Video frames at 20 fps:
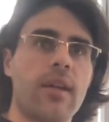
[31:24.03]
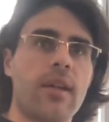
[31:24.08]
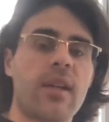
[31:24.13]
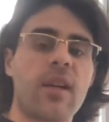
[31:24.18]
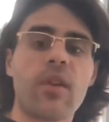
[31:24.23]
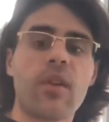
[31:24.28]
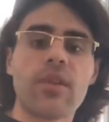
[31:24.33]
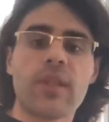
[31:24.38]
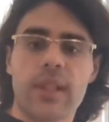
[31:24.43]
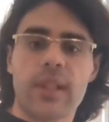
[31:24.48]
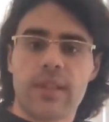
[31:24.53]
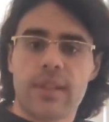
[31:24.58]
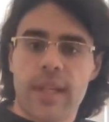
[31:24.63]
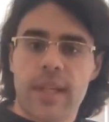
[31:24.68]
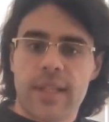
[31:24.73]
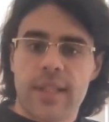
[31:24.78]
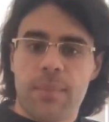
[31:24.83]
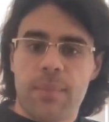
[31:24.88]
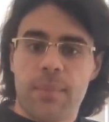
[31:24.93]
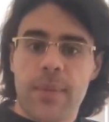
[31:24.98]
content
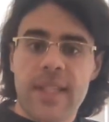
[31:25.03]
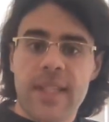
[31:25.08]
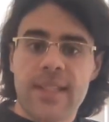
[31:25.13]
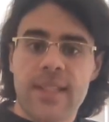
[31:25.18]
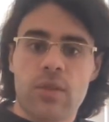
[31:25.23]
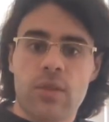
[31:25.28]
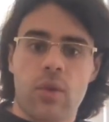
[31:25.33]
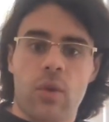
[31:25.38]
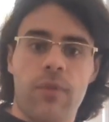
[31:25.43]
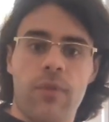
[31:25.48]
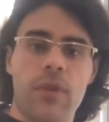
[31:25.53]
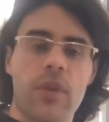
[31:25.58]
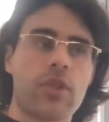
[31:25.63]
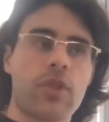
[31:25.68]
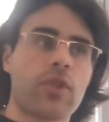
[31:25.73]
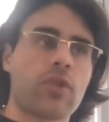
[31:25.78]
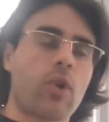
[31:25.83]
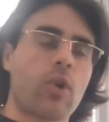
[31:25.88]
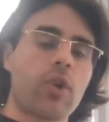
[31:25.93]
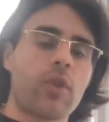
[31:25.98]
databases of
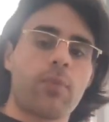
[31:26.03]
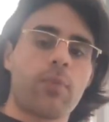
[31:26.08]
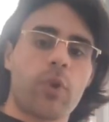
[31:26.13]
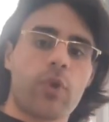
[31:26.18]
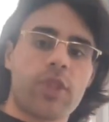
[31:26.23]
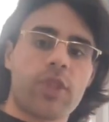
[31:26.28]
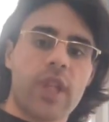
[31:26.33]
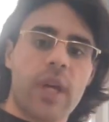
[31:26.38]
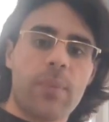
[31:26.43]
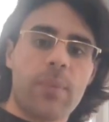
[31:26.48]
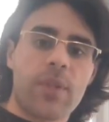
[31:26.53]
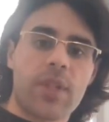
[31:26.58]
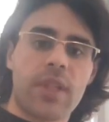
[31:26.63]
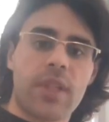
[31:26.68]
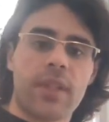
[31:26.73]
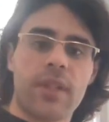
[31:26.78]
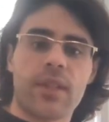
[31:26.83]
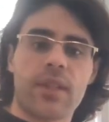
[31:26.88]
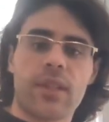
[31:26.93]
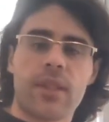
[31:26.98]
stored
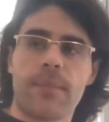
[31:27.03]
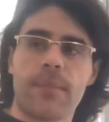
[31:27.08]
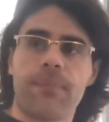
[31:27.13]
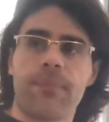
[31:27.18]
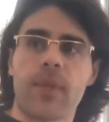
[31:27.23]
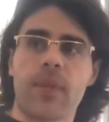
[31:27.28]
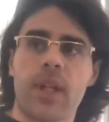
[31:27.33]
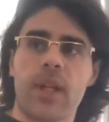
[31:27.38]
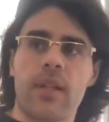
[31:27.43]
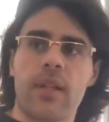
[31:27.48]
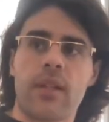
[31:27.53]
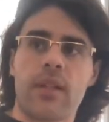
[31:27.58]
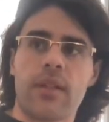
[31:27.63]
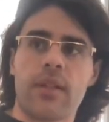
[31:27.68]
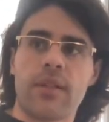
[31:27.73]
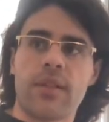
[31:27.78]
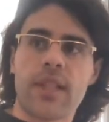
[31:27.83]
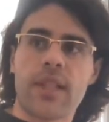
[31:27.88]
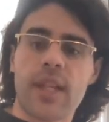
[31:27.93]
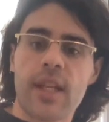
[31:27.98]
perceptions,
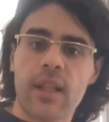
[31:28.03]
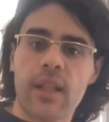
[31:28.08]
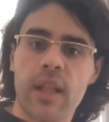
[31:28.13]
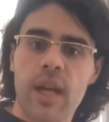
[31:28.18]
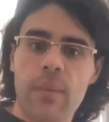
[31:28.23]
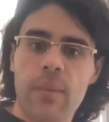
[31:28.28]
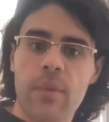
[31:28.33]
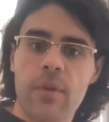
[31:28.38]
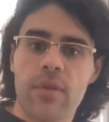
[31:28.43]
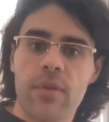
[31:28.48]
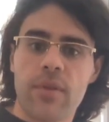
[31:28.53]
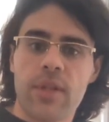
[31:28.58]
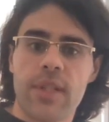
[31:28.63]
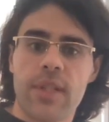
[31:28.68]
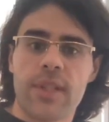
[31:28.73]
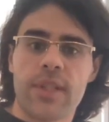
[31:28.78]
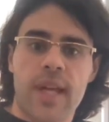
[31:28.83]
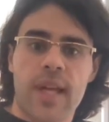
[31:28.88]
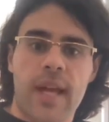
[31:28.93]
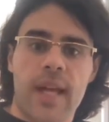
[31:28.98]
skill
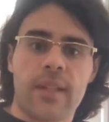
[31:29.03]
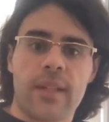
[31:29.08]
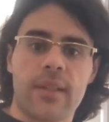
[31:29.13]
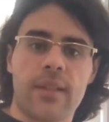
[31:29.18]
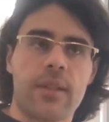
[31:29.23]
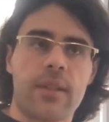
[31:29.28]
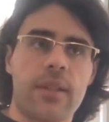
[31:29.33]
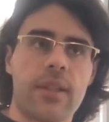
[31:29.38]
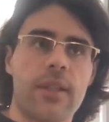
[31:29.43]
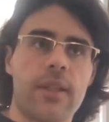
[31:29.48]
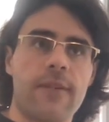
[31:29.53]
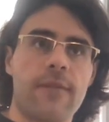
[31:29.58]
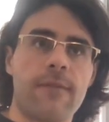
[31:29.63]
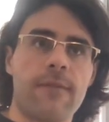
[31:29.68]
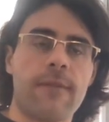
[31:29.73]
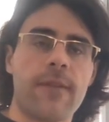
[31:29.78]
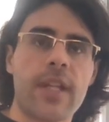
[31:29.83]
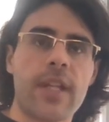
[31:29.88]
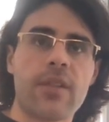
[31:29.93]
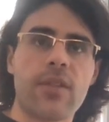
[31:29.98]
libraries, and
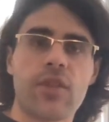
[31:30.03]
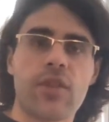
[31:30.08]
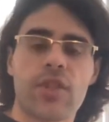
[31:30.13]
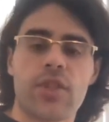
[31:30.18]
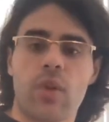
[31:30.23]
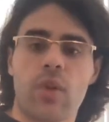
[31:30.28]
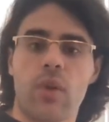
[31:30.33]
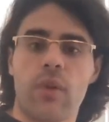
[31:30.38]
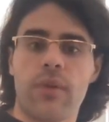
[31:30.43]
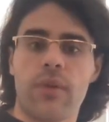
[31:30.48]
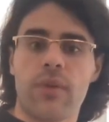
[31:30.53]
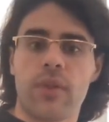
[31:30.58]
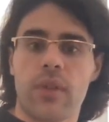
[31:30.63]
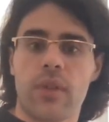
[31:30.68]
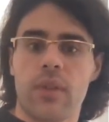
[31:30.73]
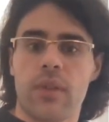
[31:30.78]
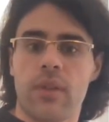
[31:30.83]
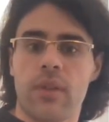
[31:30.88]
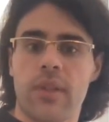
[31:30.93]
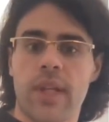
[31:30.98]
inventories of
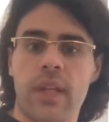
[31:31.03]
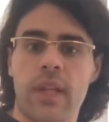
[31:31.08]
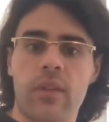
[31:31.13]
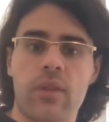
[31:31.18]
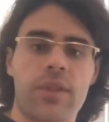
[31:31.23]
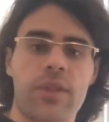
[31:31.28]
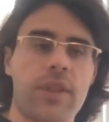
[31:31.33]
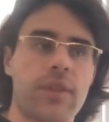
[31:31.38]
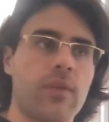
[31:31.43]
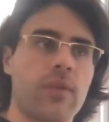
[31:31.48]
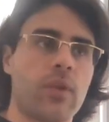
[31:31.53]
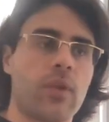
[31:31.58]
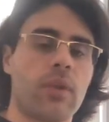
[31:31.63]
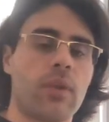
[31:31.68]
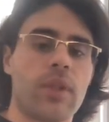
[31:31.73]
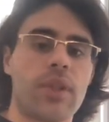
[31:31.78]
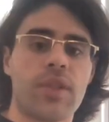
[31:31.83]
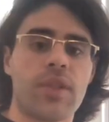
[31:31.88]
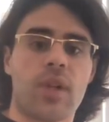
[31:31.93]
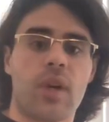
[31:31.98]
declarative
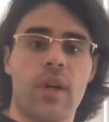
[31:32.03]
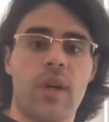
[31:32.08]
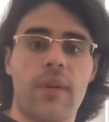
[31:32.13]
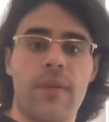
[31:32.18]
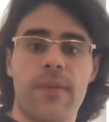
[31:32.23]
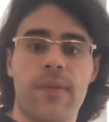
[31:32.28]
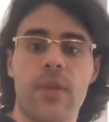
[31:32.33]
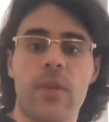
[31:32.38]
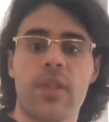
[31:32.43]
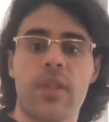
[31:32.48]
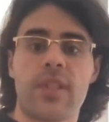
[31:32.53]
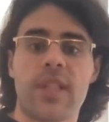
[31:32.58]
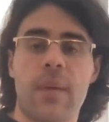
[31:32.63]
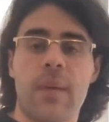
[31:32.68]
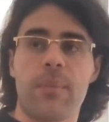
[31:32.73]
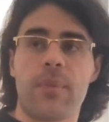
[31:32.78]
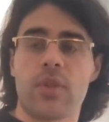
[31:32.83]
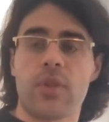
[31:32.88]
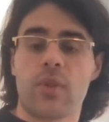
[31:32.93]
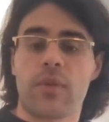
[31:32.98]
knowledge are a few
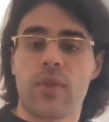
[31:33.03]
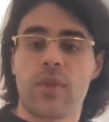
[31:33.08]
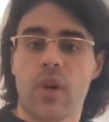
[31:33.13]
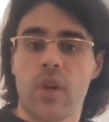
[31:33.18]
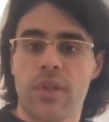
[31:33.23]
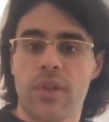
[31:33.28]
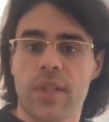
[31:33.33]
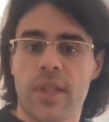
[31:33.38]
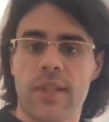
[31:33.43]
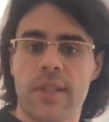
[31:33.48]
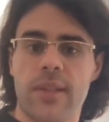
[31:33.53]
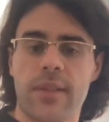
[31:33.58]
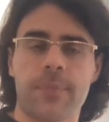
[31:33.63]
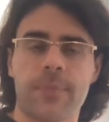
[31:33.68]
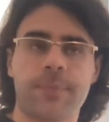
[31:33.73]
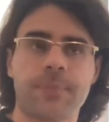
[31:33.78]
examples of content.